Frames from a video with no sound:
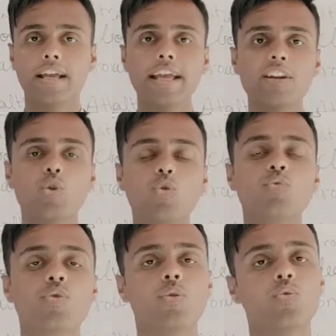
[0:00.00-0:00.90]
A
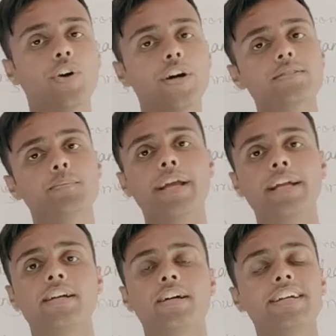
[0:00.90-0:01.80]
room once
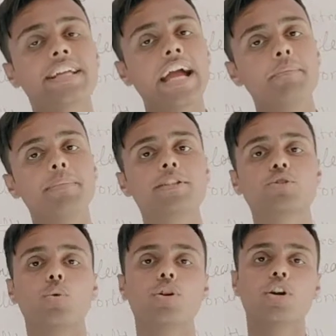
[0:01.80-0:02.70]
made can be
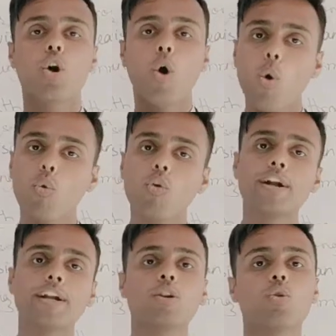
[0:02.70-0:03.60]
sold over
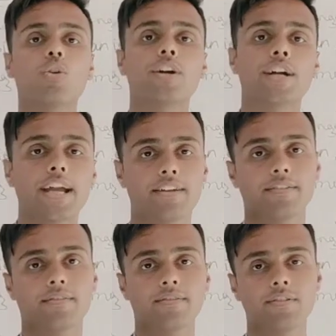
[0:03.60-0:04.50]
and over
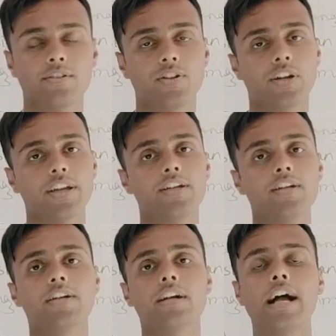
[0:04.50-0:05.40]
again. Okay,
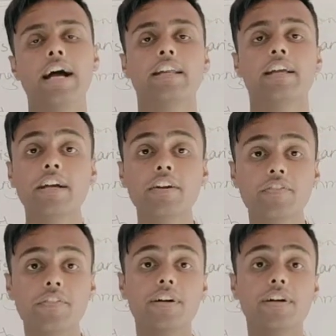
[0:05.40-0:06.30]
and
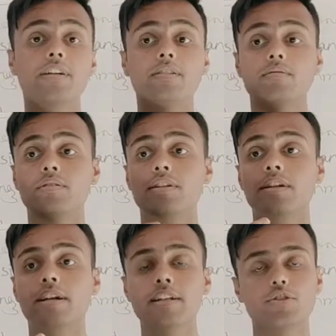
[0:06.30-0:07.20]
if
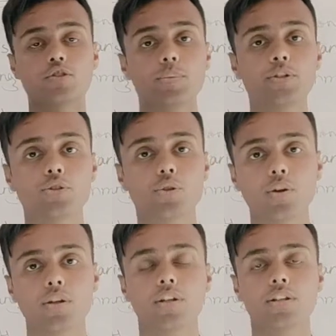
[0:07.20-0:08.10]
it is to be
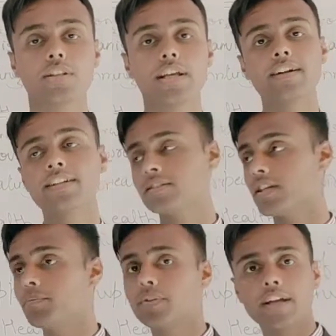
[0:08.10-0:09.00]
sold, there is
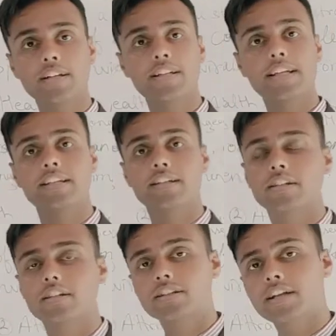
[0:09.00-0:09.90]
something
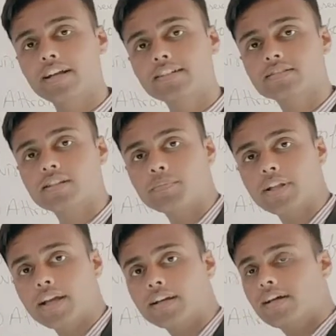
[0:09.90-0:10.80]
needed, there is
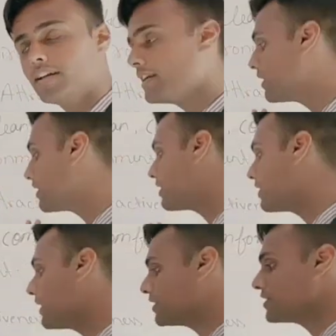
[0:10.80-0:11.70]
something
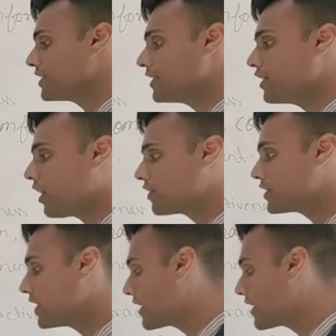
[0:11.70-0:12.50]
necessity of the